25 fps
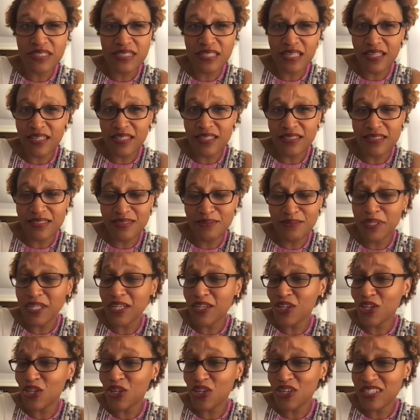it's been
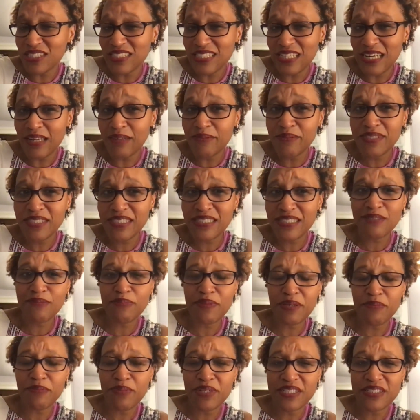a long time since
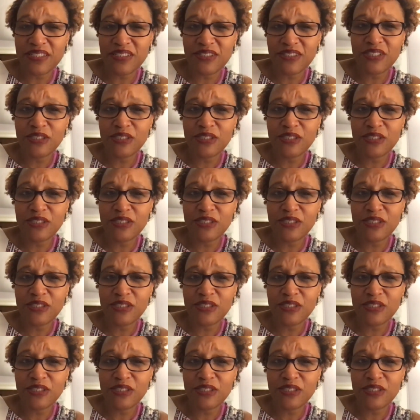my picture